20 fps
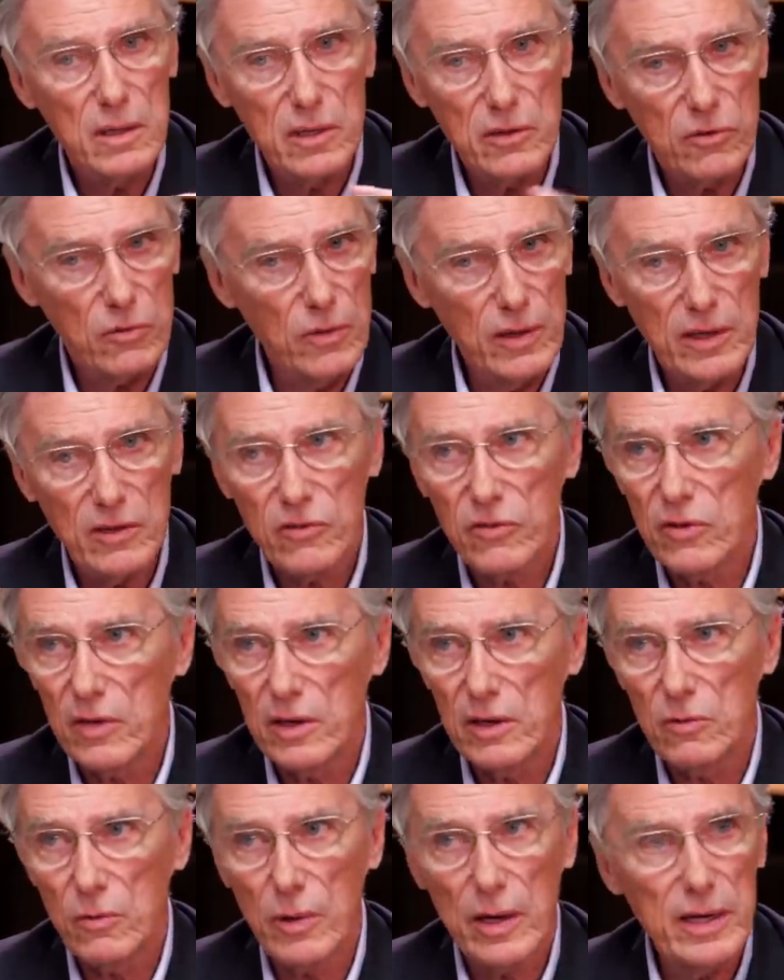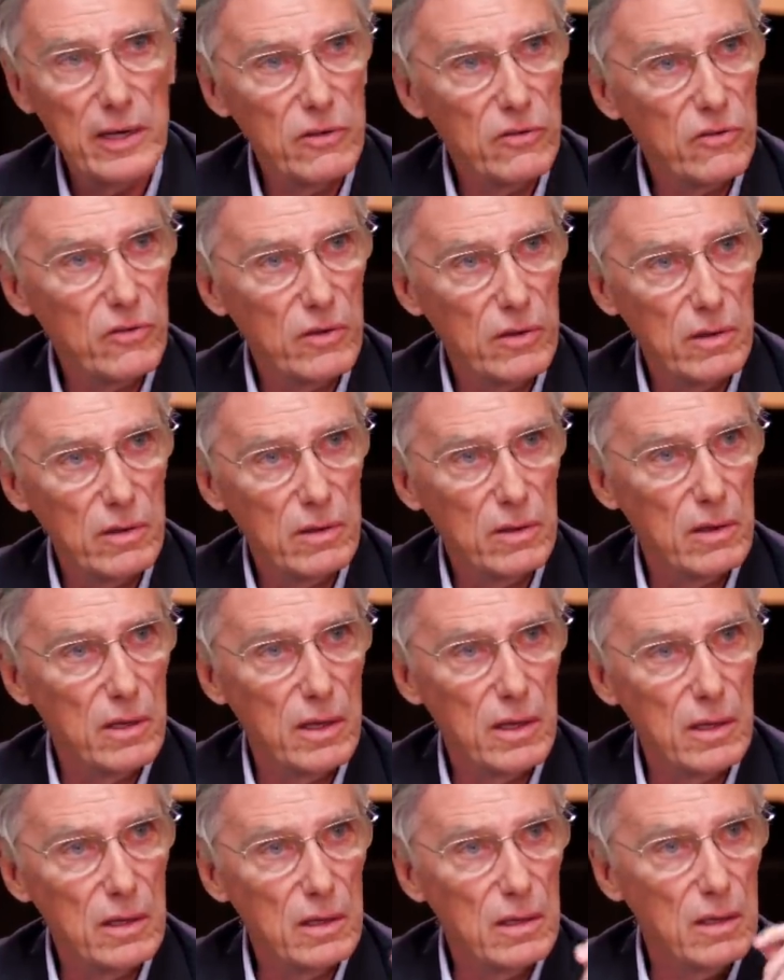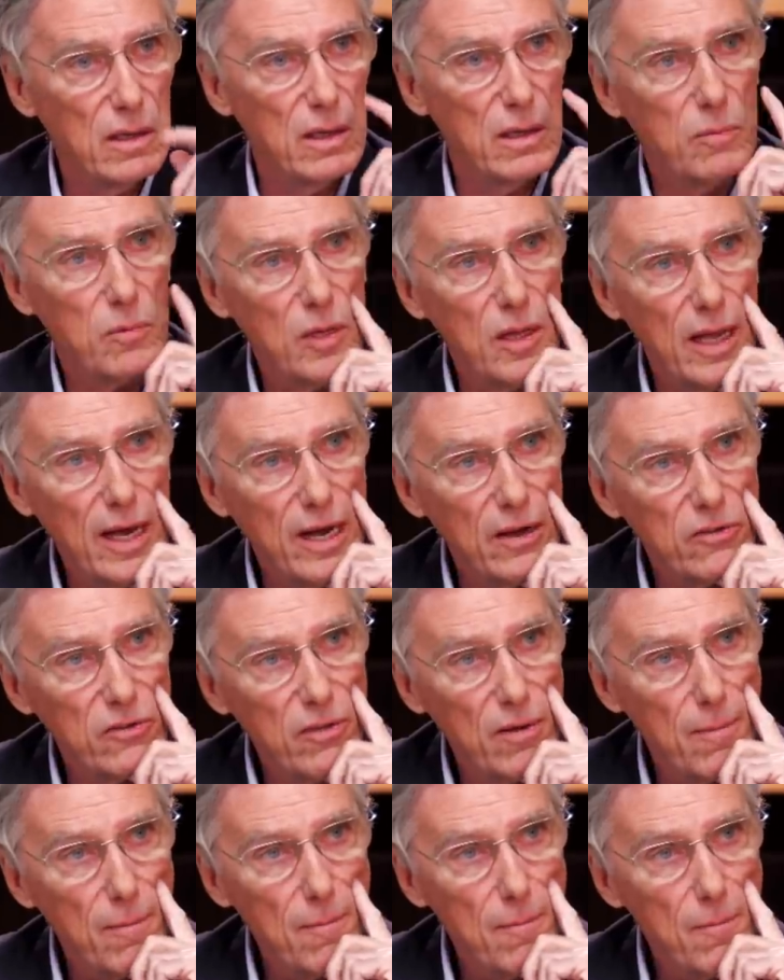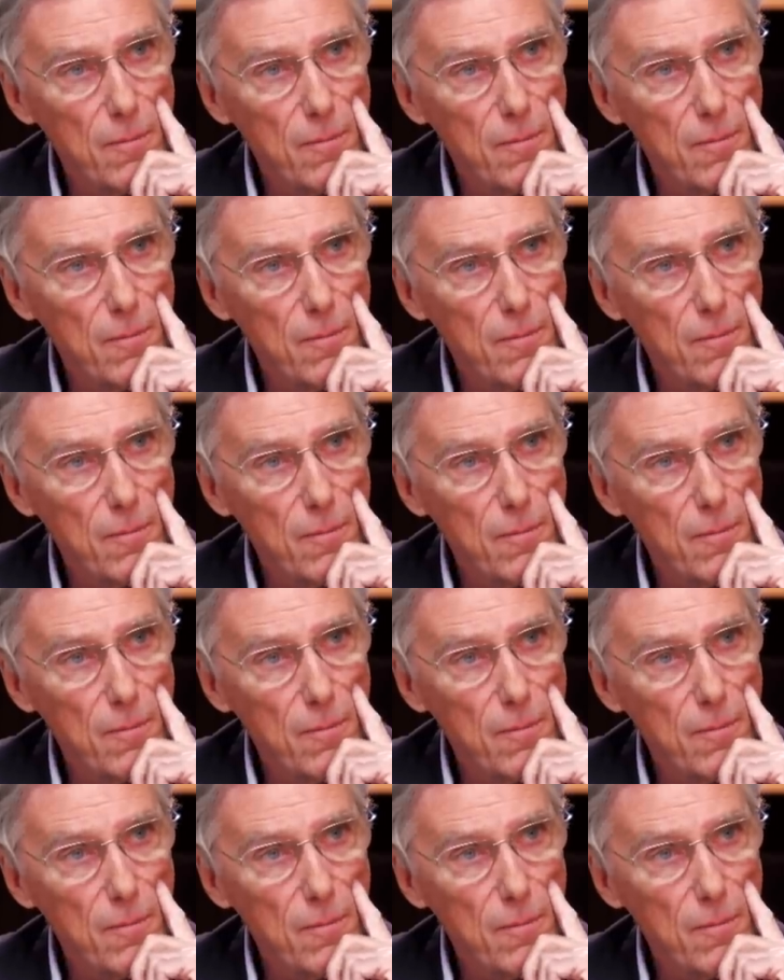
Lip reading: that transcend race and class?